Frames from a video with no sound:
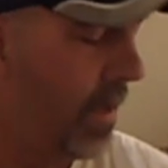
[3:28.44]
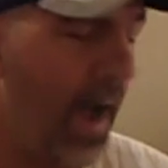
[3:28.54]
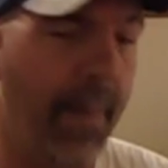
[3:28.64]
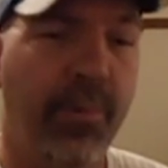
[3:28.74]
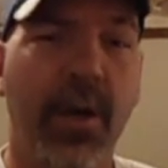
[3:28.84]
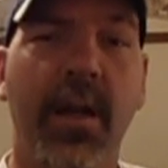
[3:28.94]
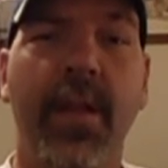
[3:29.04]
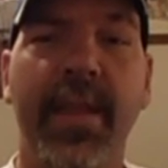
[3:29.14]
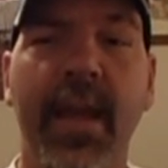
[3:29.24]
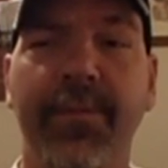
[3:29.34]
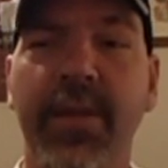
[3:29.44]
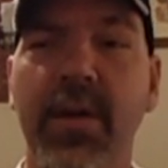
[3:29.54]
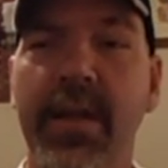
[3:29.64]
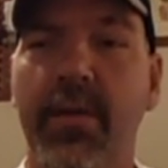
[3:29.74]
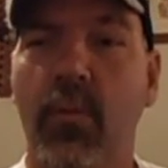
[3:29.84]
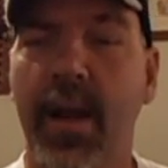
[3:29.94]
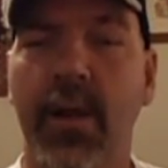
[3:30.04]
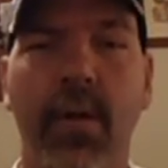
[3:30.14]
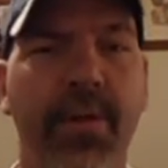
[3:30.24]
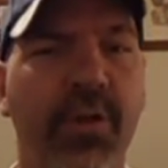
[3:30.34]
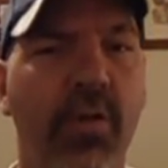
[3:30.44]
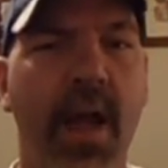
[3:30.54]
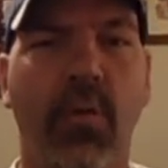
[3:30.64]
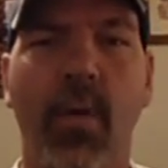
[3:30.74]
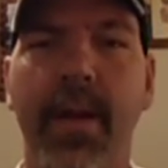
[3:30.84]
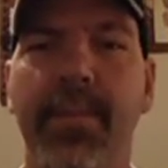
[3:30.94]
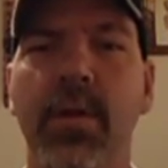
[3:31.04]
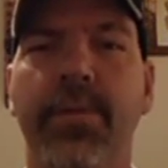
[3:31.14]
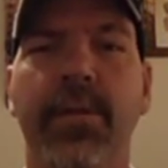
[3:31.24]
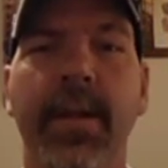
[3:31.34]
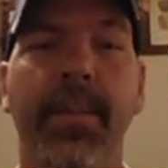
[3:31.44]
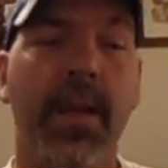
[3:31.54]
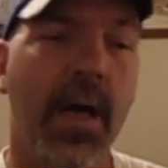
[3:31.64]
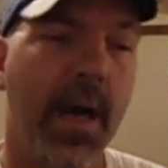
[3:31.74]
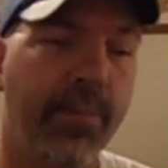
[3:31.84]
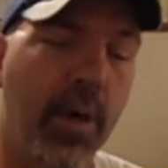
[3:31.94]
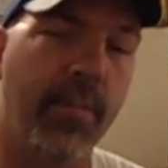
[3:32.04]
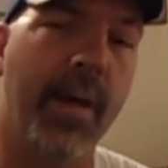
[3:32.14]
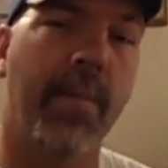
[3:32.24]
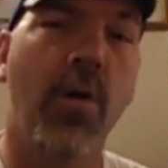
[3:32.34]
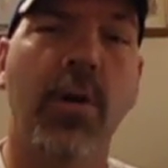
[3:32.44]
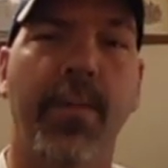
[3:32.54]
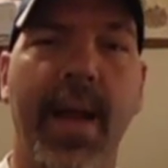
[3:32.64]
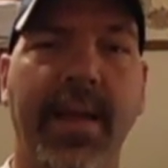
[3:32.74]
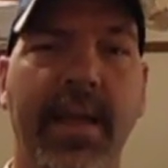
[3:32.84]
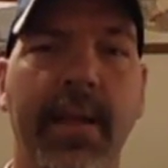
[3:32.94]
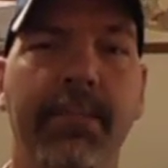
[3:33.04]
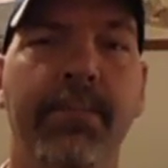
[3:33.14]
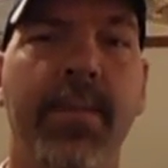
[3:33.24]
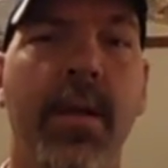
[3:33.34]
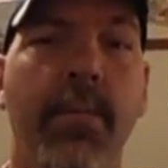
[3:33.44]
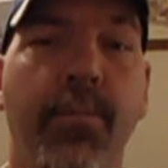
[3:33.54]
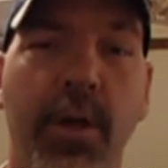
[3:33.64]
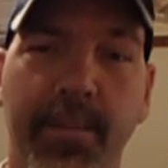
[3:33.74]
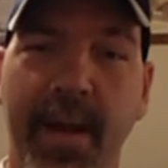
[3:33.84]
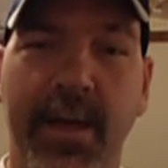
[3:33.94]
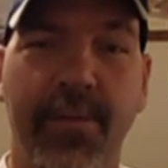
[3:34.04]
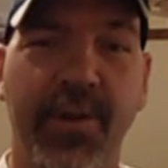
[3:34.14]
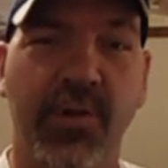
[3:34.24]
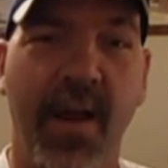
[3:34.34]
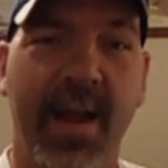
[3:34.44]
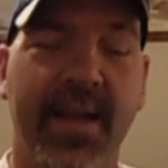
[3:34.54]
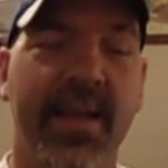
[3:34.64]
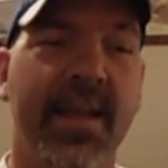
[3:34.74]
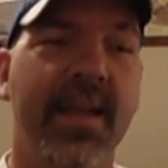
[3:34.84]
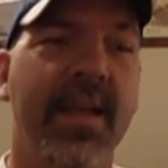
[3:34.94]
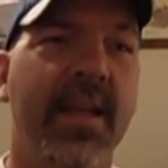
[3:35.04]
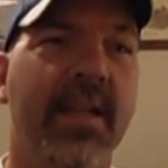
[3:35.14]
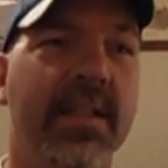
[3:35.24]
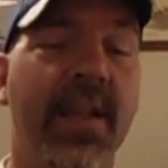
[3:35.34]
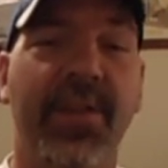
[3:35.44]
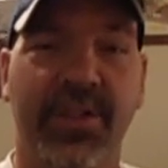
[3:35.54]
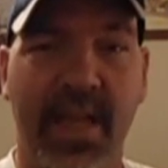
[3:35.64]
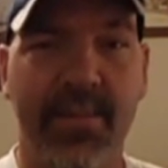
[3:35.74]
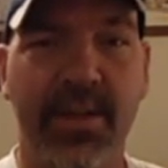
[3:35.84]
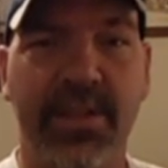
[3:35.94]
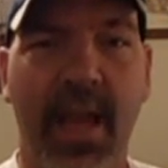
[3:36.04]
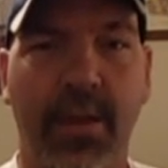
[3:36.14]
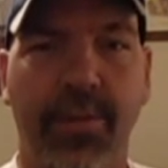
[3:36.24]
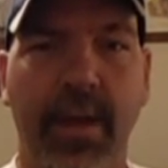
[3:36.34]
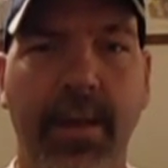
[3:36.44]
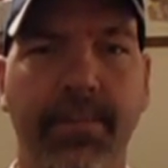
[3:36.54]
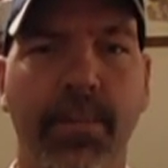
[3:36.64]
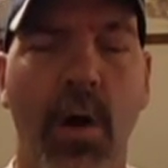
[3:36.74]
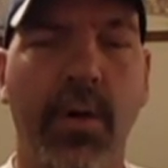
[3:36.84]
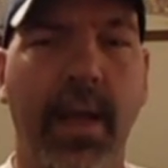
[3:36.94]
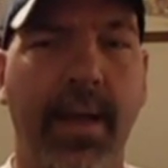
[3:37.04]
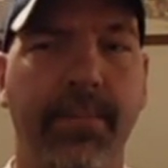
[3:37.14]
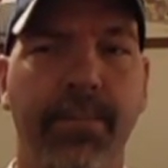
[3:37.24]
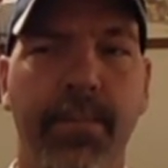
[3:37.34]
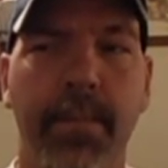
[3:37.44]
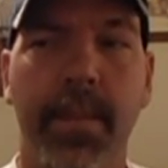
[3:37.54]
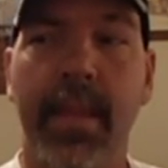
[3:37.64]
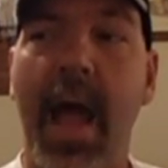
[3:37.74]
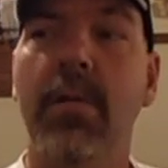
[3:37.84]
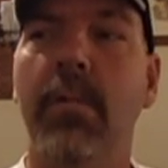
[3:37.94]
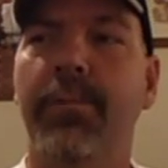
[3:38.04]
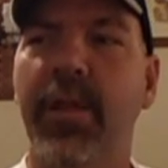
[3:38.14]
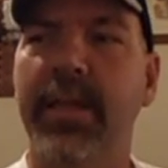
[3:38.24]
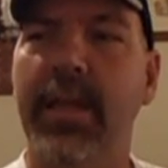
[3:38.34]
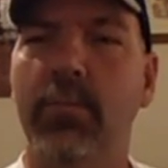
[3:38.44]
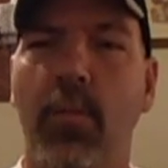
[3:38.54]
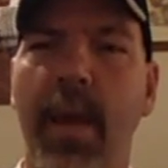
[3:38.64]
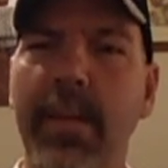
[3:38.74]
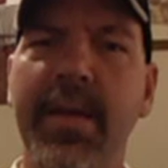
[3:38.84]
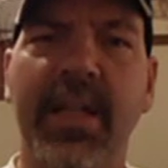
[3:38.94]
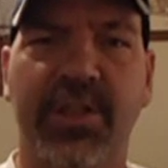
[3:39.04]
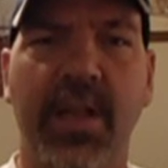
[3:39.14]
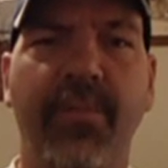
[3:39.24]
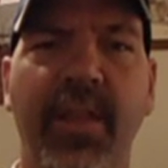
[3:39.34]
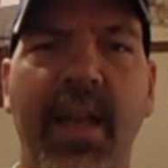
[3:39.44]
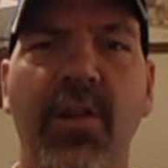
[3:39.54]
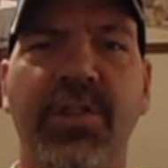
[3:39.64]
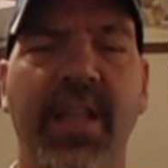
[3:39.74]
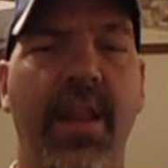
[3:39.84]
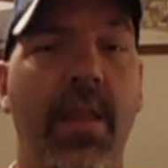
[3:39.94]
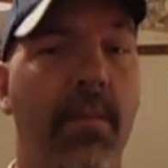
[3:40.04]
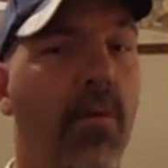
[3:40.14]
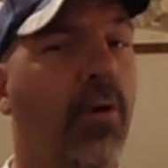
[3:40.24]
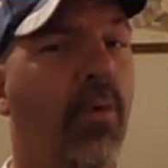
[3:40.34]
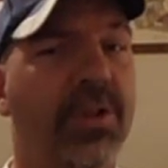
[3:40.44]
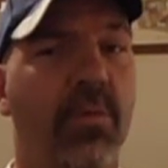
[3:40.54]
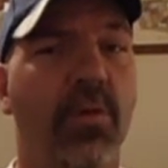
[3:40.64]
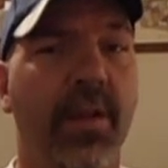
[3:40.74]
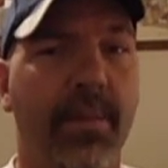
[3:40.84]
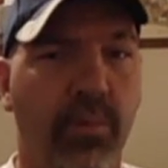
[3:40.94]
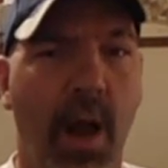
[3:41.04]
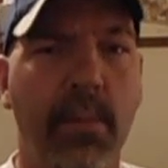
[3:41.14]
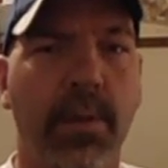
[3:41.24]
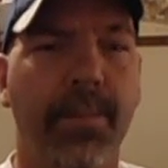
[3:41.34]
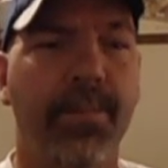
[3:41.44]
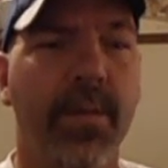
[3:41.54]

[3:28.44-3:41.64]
I put it on the F unit, ran around the track, ran beautifully. Put my motor back in, put it back on the track, did the same exact thing. Okay. Now I'm thinking, well, maybe it's something else then, and the motor wasn't really the problem.